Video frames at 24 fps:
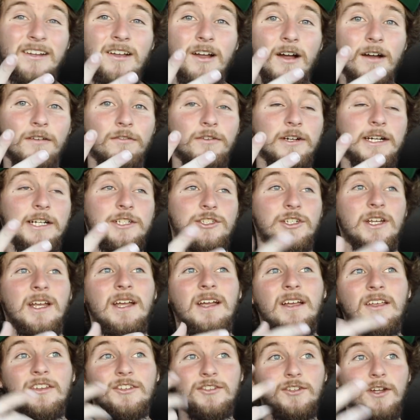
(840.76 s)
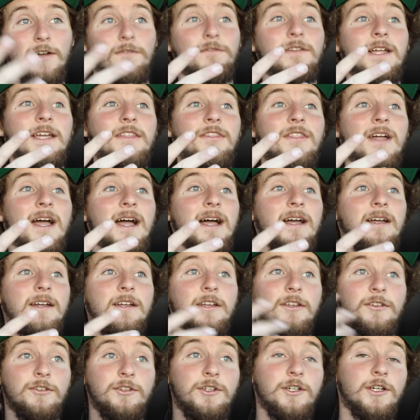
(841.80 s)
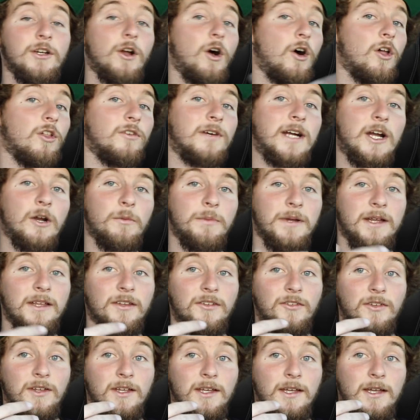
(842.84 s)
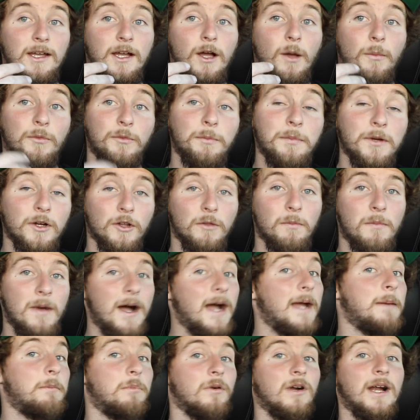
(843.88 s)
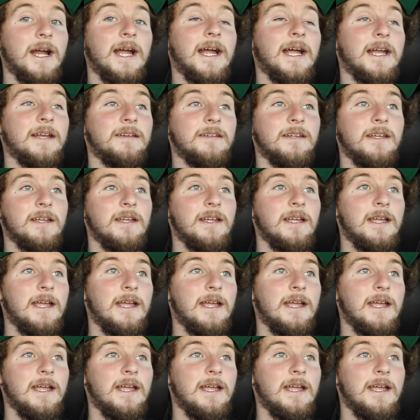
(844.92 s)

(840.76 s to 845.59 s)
coverage, stuff like that is good all around because it helps build my brand.